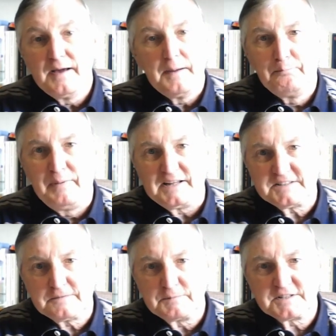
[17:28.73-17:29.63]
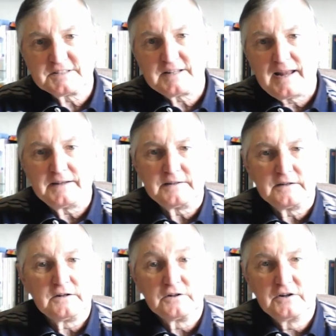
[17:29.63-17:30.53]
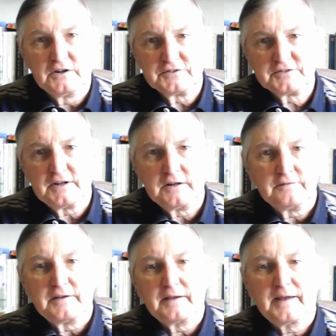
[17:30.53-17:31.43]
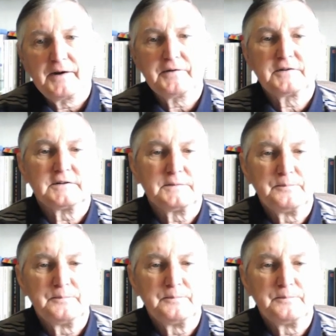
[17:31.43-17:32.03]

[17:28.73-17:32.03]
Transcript: a blasphemous slander on God's loving character.